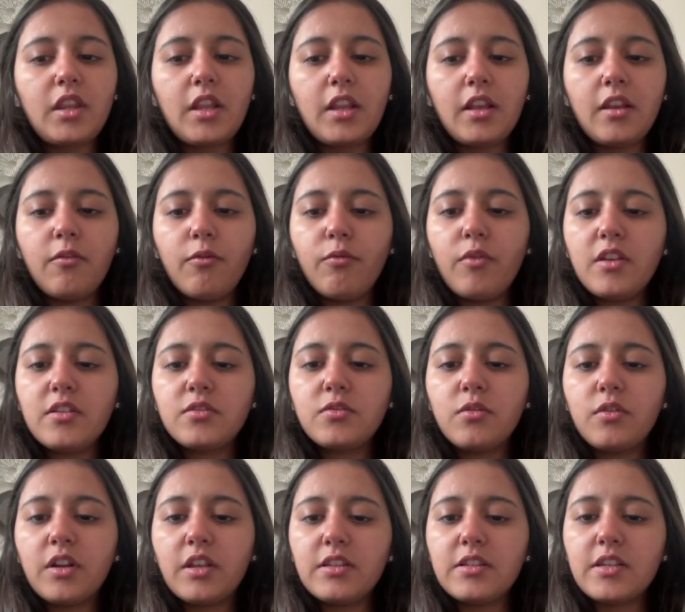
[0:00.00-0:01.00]
where
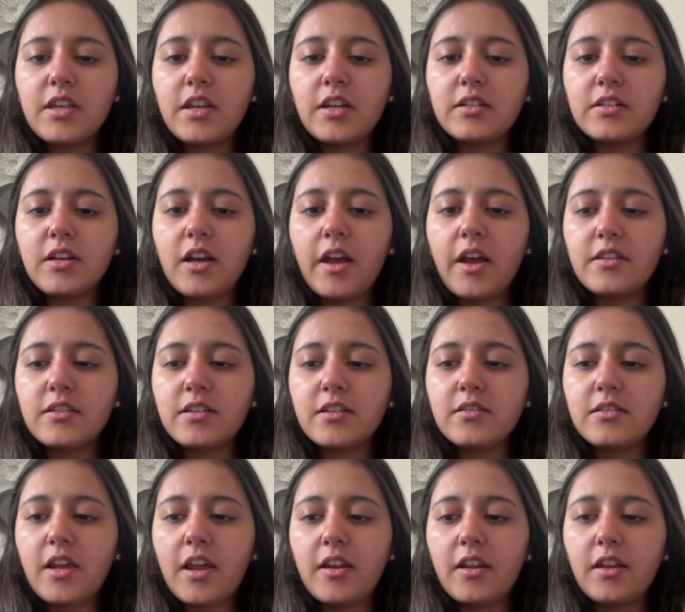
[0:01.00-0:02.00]
students enter answers
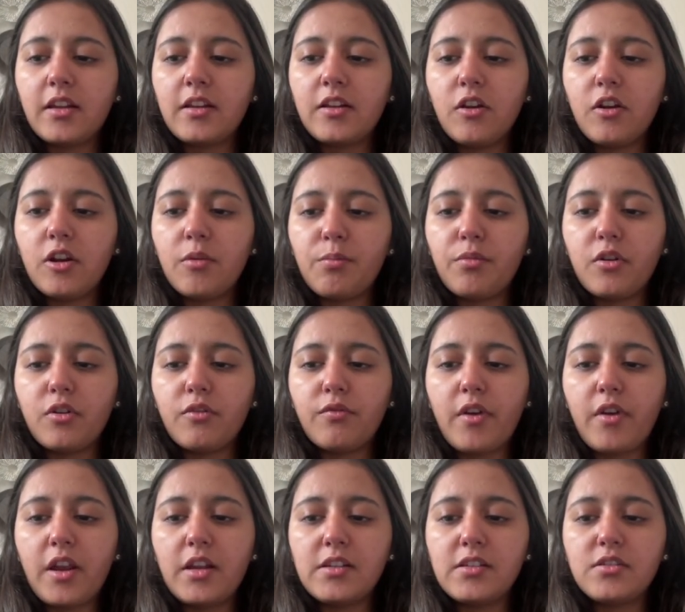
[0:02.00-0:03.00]
directly or upload
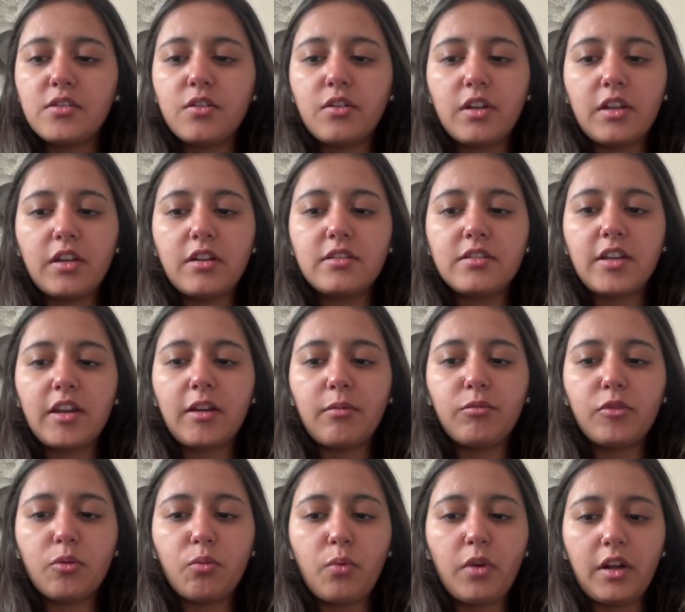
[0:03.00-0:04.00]
files during a timed
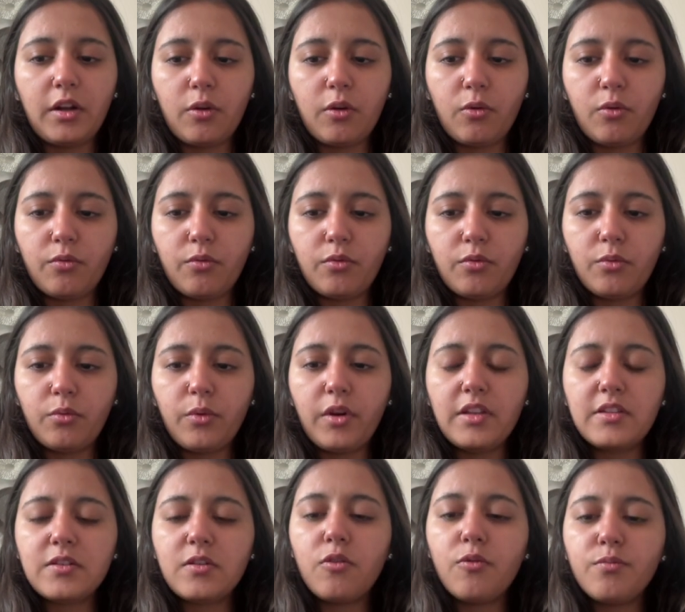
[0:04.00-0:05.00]
window.
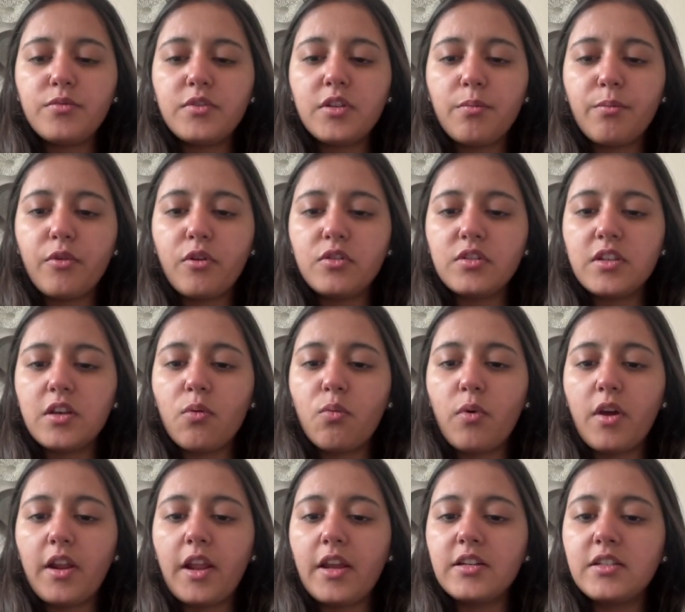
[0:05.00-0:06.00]
Gradescope supports a
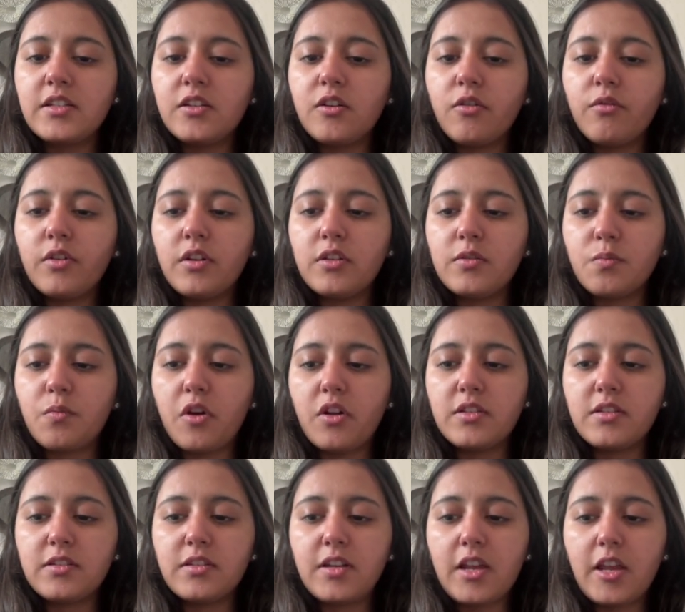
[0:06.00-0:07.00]
variety of response
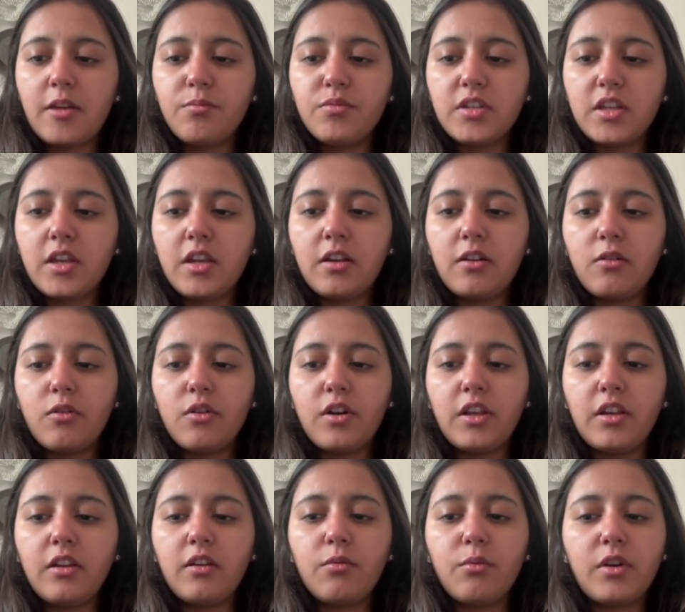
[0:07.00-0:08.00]
types,
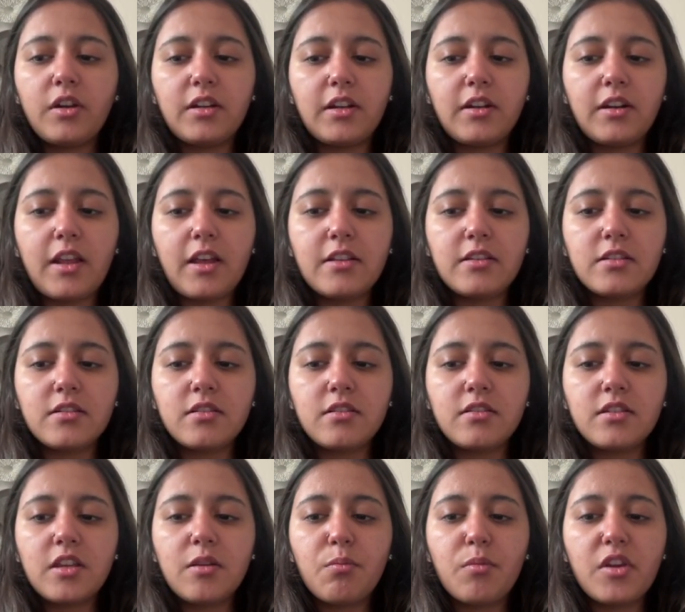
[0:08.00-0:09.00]
including written answers,
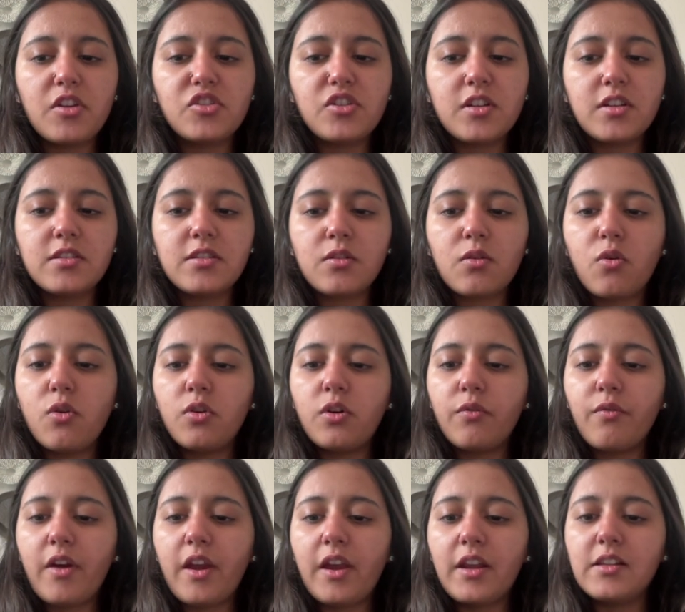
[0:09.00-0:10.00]
images, code
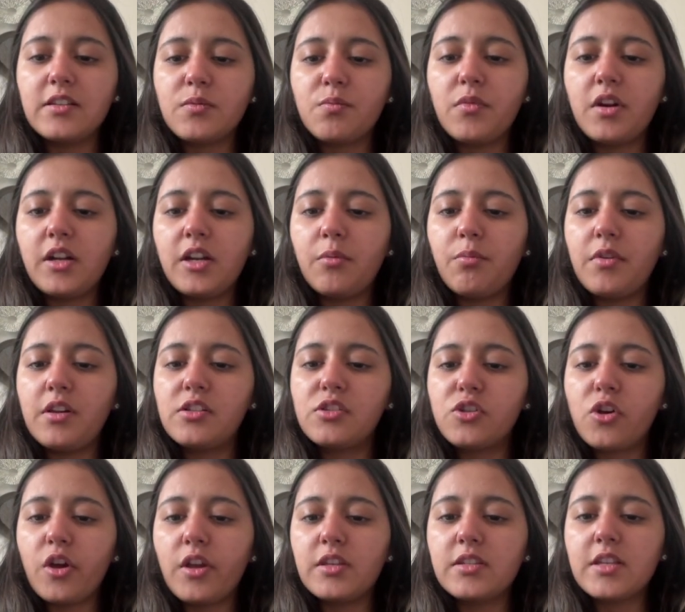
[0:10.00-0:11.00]
files, multiple
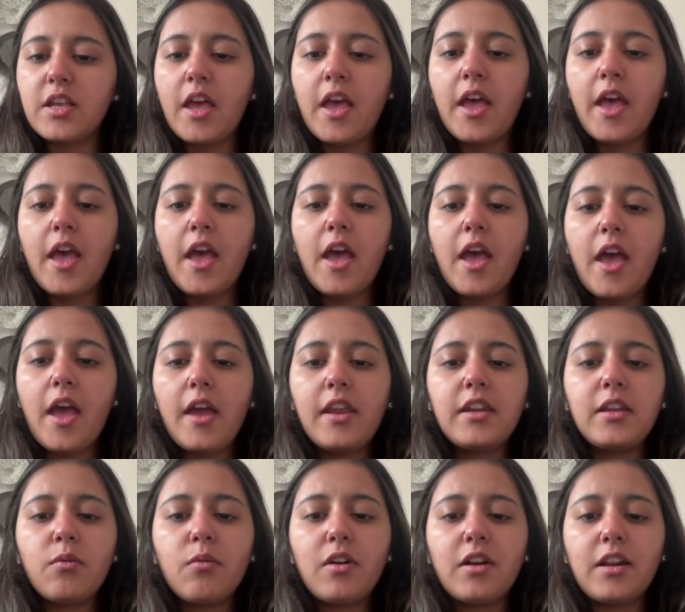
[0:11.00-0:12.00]
choice, and
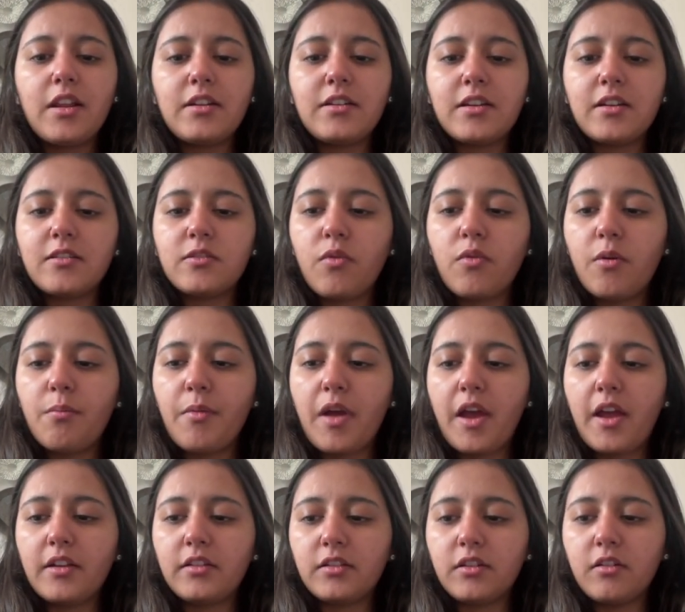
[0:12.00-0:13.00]
even LaTeX format,
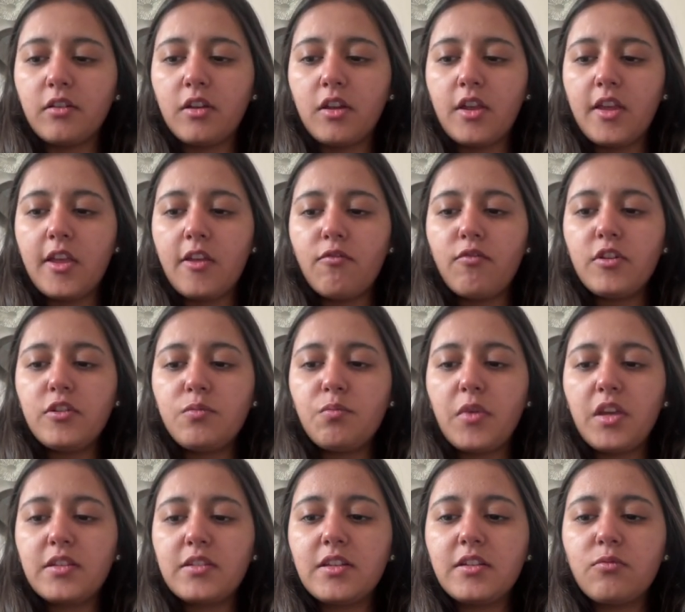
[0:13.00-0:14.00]
which
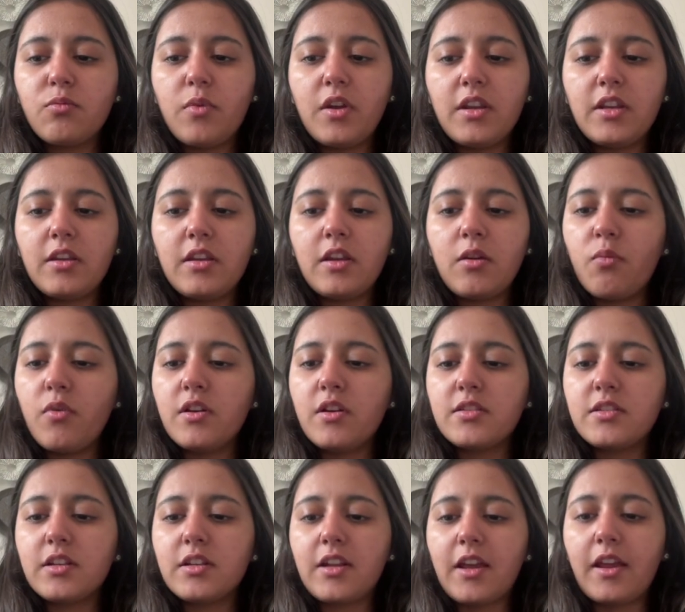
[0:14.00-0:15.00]
makes very
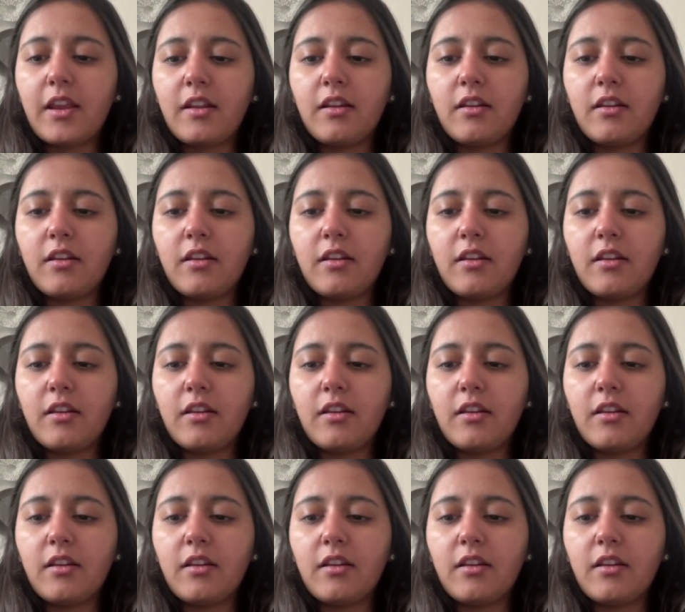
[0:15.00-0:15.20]
versatile.